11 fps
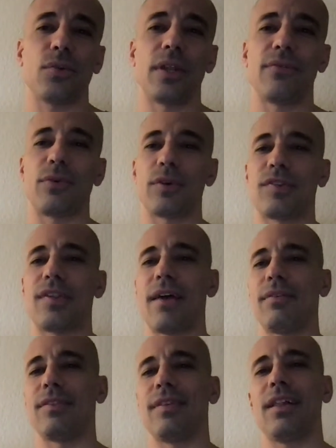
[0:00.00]

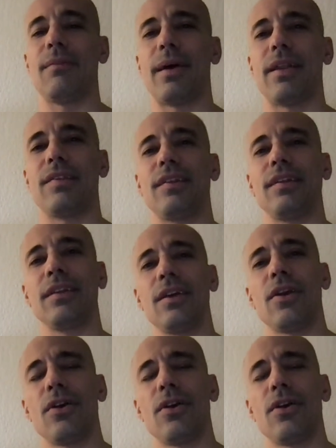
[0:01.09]
24/7 telemedicine